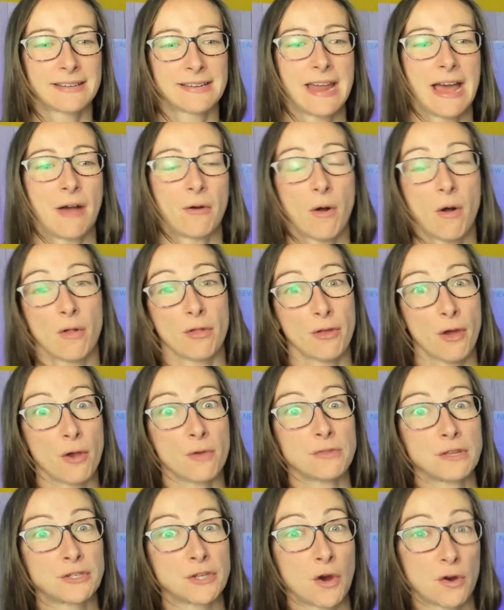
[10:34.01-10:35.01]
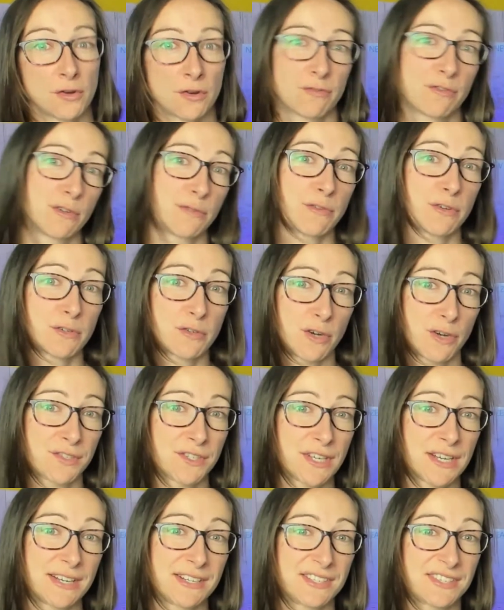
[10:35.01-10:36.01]
Now, although the Tongariro
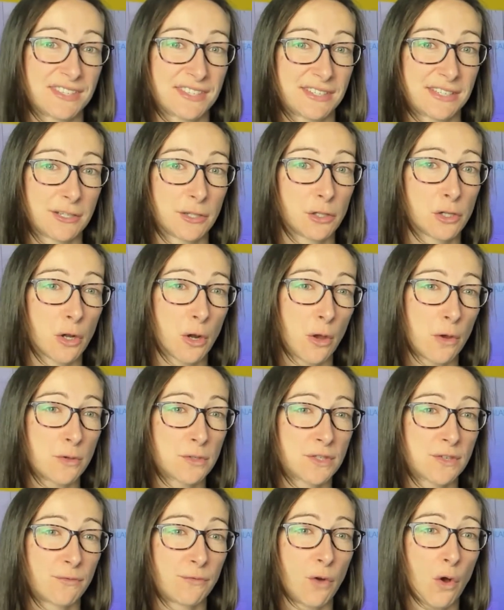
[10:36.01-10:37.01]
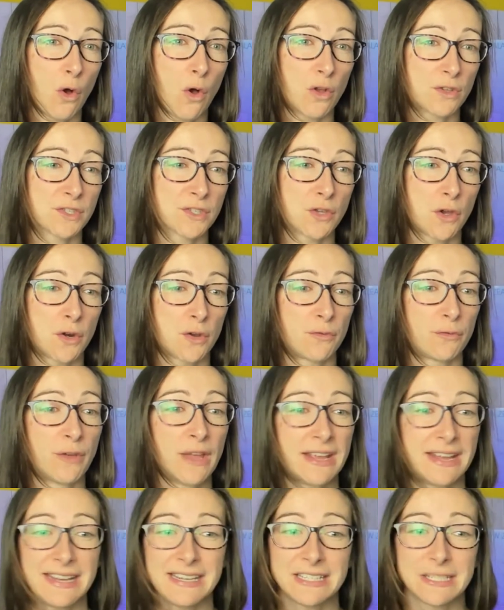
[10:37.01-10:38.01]
Crossing is still closed for sort of
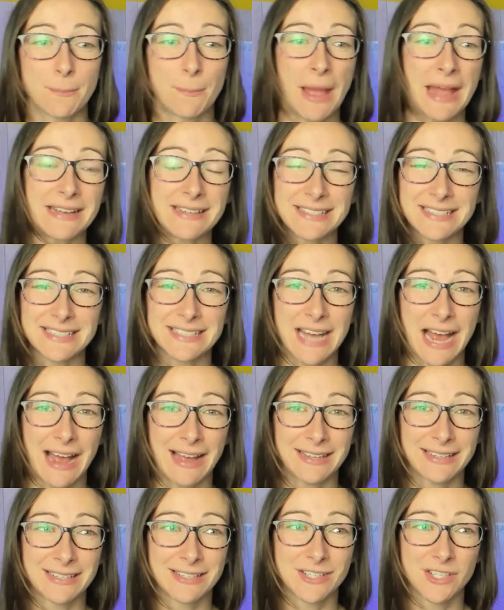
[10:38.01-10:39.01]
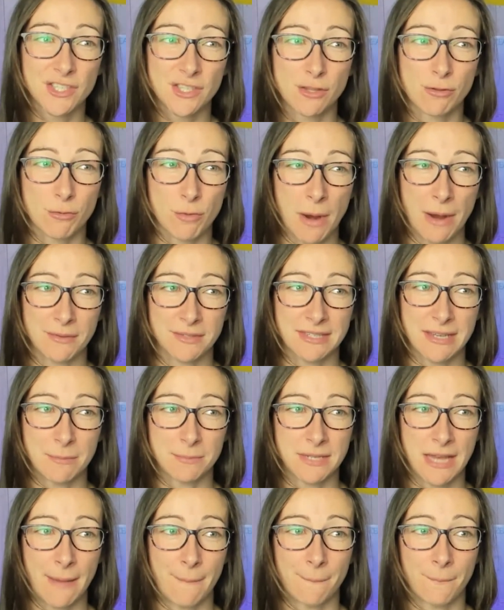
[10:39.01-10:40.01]
independent hikers throughout
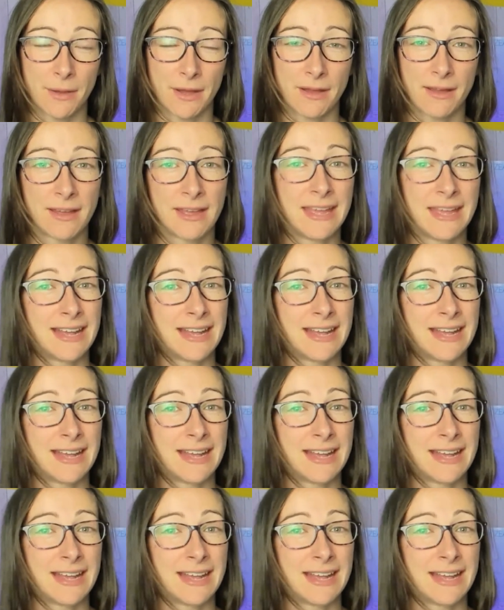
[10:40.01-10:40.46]
September,